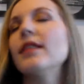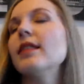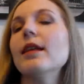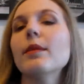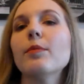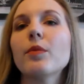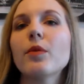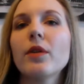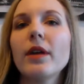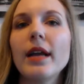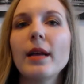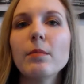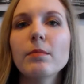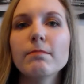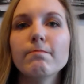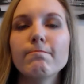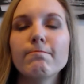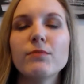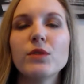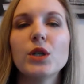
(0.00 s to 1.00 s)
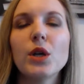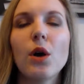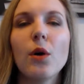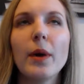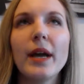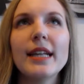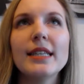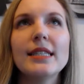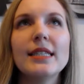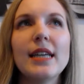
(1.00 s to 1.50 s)
Lip Cream. So
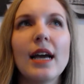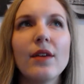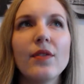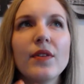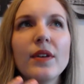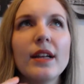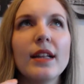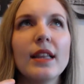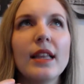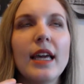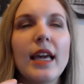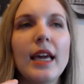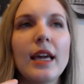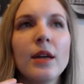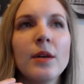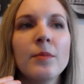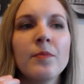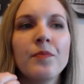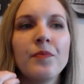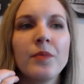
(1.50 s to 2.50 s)
it's definitely,